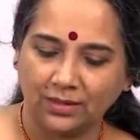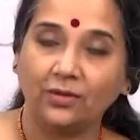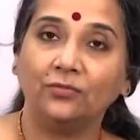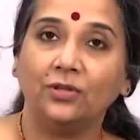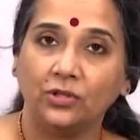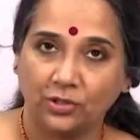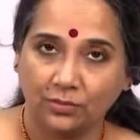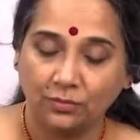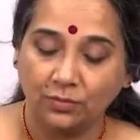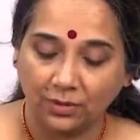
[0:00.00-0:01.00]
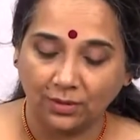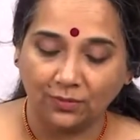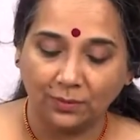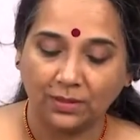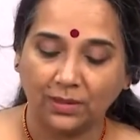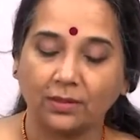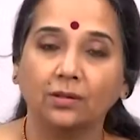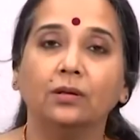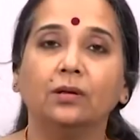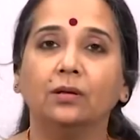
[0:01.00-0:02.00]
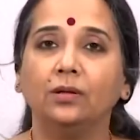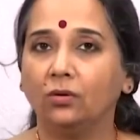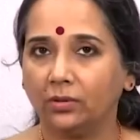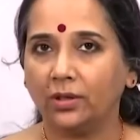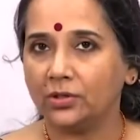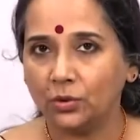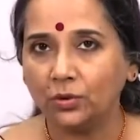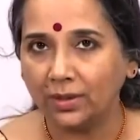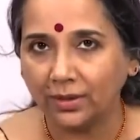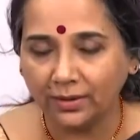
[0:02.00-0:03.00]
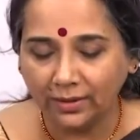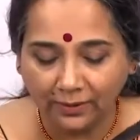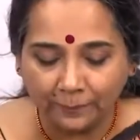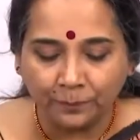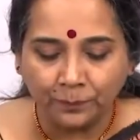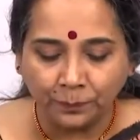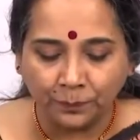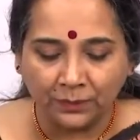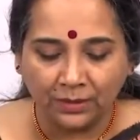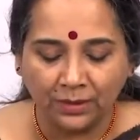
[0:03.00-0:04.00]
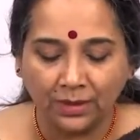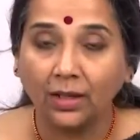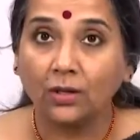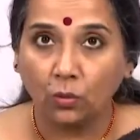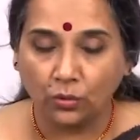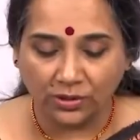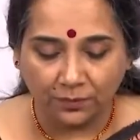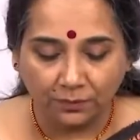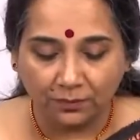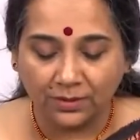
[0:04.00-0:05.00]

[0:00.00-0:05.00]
a definition given by uh, Doctor Ashok Ranade, I, I quote him.